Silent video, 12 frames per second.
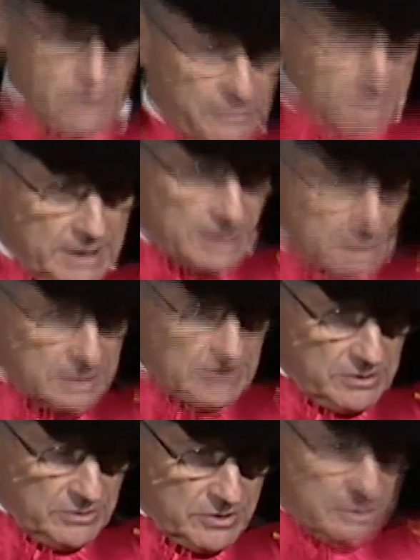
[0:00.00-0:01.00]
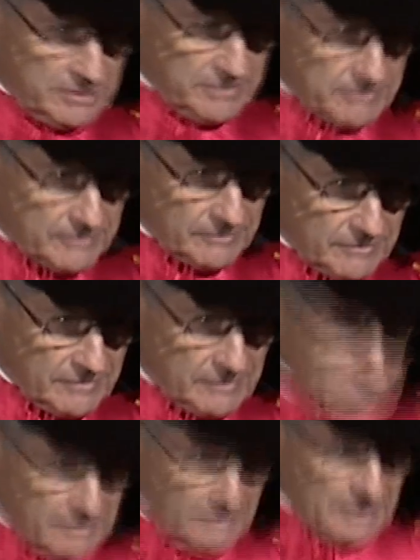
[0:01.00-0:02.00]
from this institution.
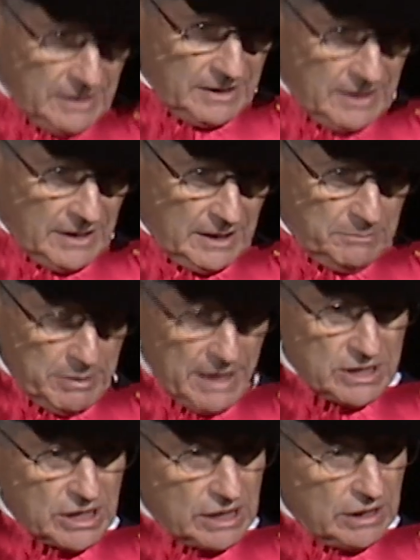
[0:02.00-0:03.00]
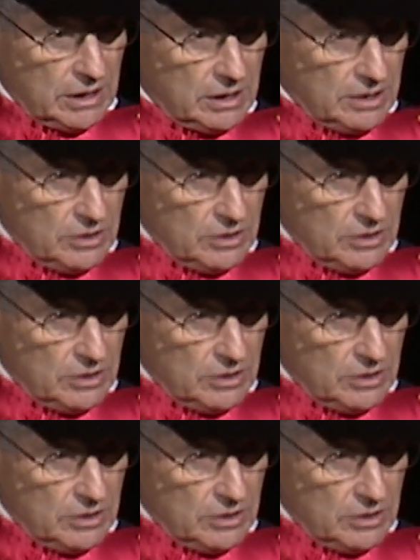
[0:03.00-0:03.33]
And basically,